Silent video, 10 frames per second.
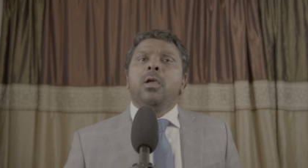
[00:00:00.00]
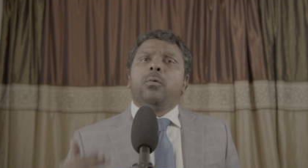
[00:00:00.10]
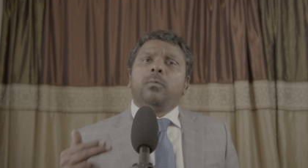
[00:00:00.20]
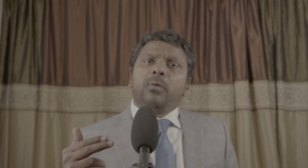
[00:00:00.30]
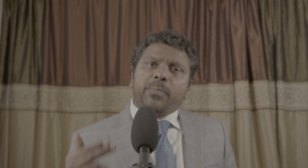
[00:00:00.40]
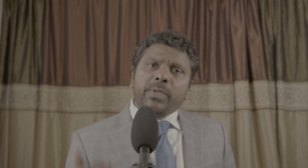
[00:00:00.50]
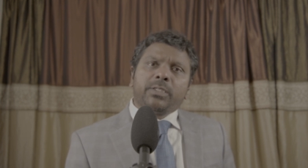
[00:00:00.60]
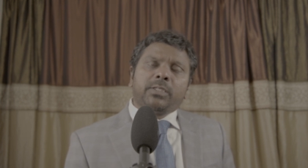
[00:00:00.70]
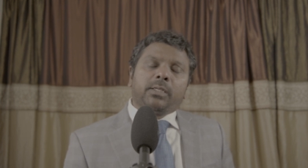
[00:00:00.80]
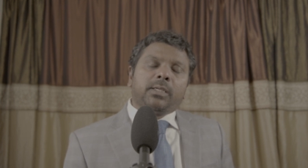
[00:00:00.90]

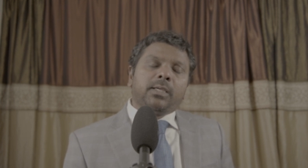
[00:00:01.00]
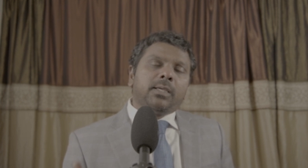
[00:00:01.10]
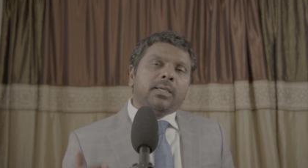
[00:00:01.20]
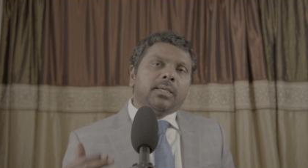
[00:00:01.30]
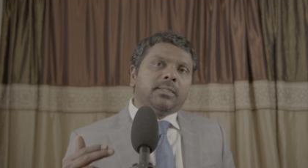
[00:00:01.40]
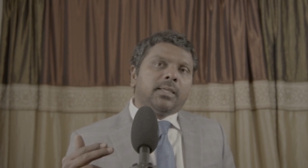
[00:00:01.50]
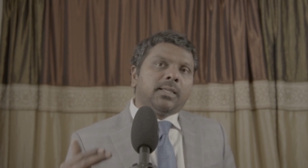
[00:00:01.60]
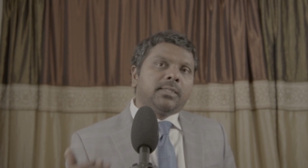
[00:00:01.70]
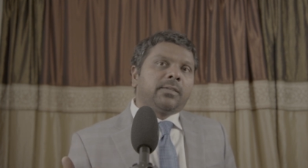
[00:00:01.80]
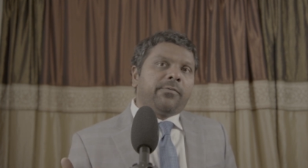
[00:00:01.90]
Obesity is a
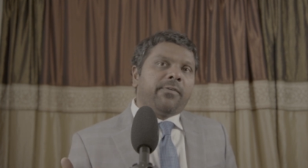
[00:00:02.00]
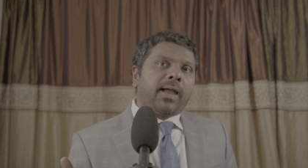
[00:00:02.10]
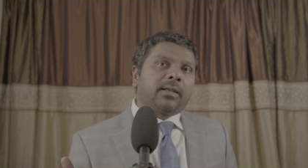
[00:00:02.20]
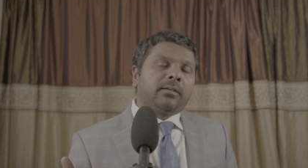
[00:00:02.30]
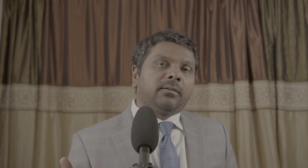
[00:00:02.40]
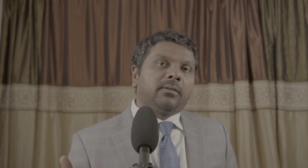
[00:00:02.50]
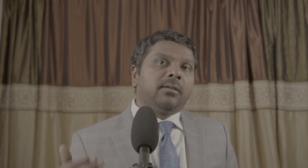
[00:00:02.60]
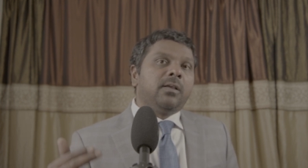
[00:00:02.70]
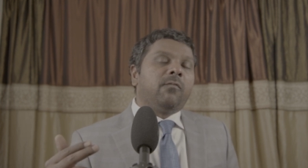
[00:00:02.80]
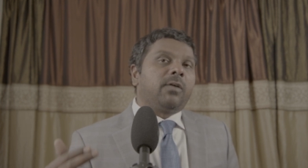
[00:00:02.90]
risk factor
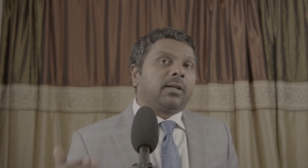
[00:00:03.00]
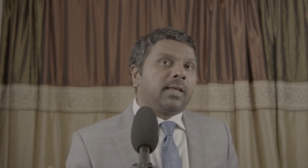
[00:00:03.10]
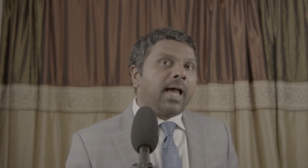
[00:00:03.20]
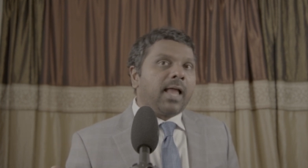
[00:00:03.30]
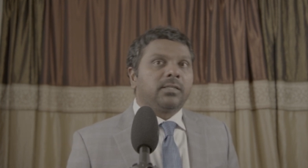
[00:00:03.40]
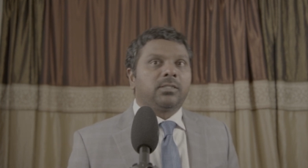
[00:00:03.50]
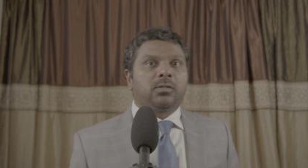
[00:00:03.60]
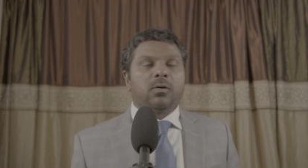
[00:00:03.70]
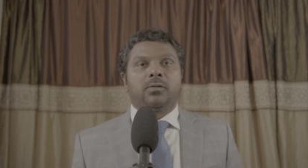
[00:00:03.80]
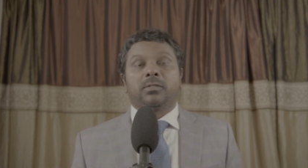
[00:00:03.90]
for
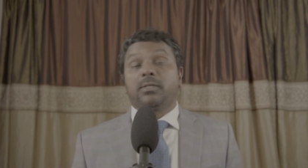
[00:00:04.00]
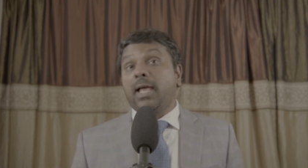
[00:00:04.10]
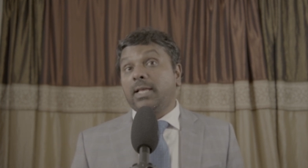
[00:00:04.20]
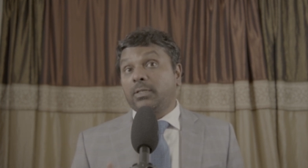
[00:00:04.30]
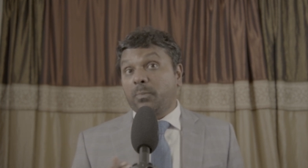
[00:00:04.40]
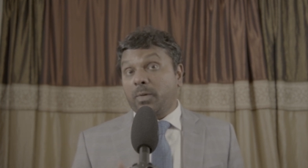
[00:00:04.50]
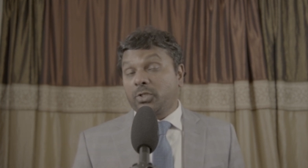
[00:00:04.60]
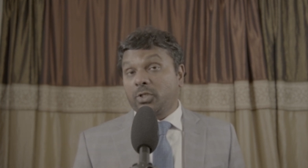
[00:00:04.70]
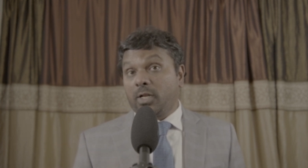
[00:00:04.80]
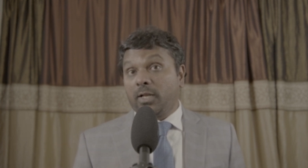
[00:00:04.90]
gallstones,
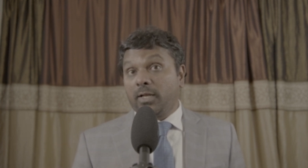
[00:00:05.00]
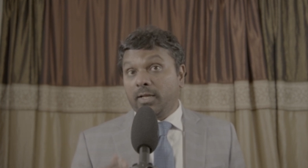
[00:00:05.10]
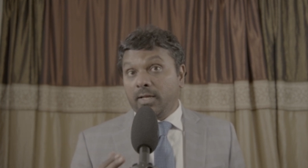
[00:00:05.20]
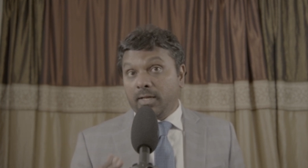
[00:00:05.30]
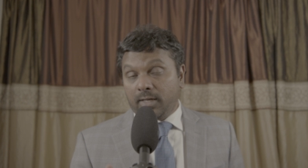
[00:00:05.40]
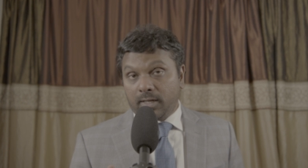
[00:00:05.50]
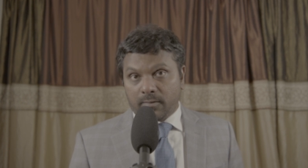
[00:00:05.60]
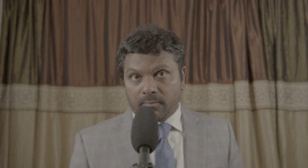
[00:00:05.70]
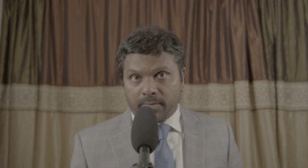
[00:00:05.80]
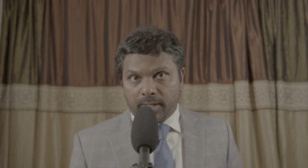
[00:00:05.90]
especially
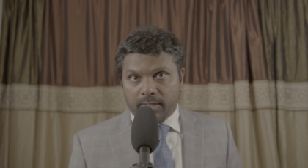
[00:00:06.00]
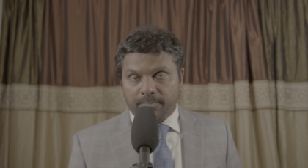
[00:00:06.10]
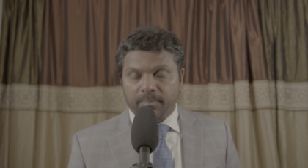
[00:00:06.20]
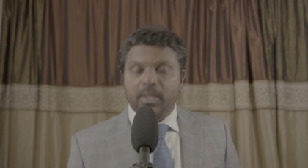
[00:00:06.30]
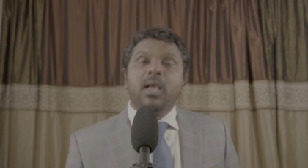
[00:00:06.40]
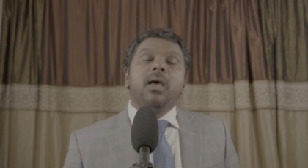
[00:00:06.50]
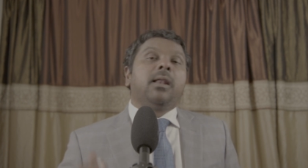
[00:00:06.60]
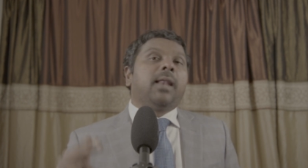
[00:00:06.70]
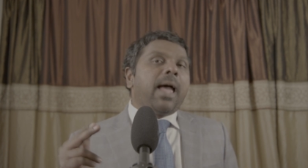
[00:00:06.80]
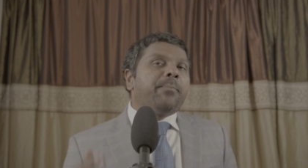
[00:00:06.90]
in women.
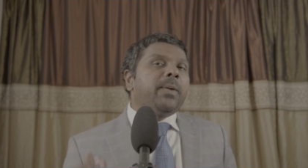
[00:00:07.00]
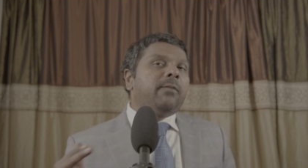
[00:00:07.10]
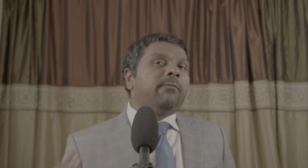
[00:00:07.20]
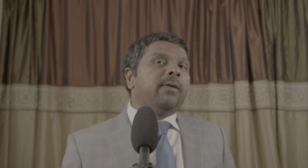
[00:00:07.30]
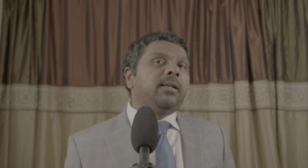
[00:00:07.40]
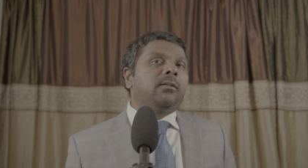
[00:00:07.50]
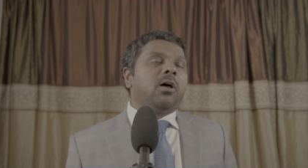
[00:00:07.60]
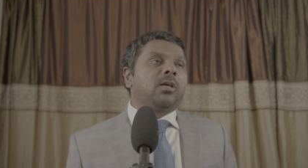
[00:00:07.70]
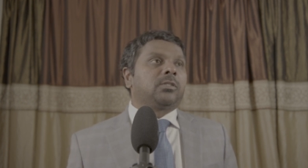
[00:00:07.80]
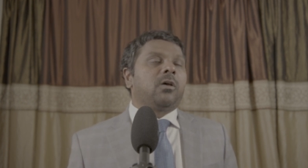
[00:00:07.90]
Rapid weight
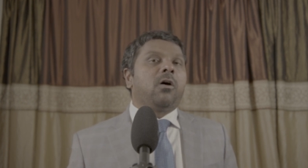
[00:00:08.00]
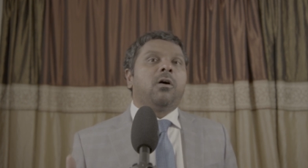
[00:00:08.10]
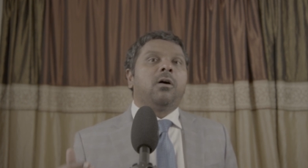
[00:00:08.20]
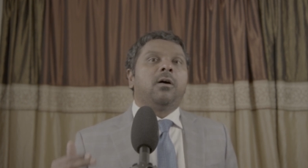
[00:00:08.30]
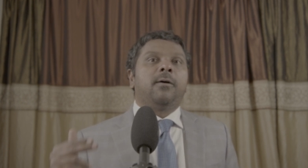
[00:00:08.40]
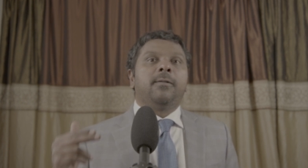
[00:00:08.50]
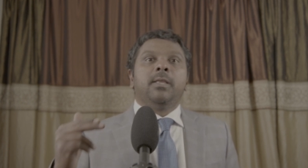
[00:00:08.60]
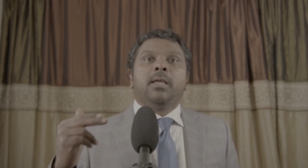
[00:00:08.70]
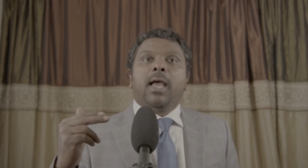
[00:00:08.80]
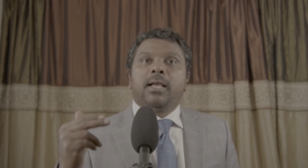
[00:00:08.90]
loss,
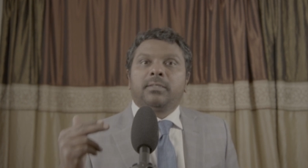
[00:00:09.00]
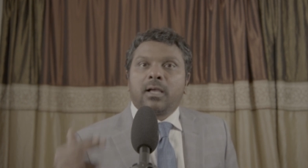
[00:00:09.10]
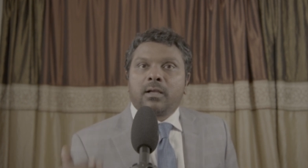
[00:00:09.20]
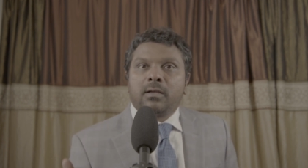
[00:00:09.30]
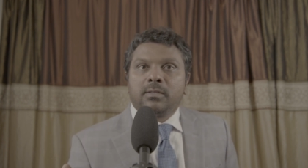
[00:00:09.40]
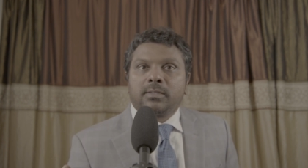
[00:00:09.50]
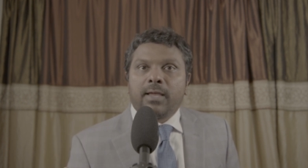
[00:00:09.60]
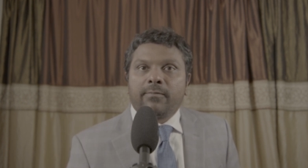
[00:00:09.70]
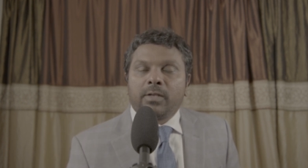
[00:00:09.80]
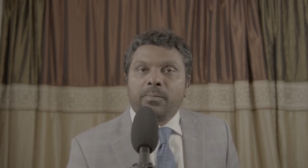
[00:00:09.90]
as occurs
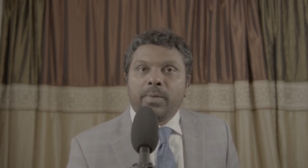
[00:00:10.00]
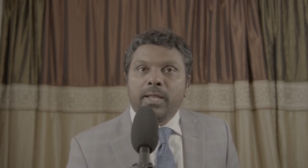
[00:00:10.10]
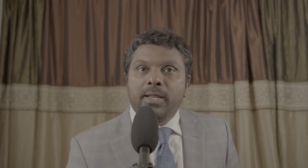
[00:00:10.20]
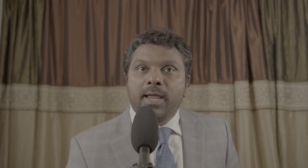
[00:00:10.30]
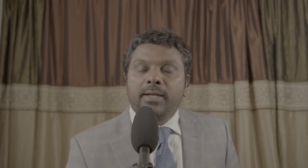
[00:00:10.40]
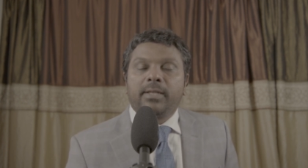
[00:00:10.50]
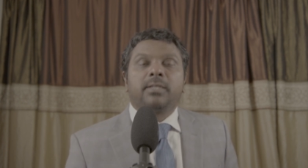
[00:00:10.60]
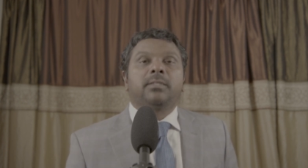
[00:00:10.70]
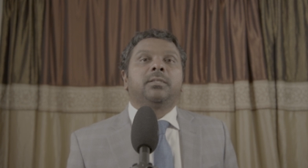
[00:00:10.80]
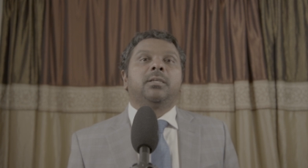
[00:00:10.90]
after bariatric
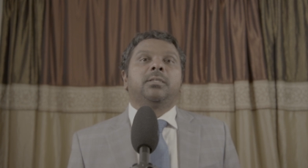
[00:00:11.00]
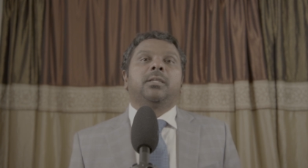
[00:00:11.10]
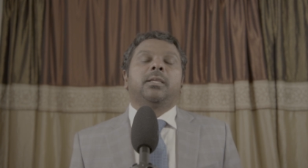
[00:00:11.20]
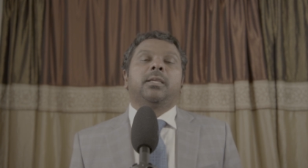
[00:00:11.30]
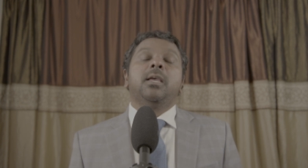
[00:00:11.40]
surgery,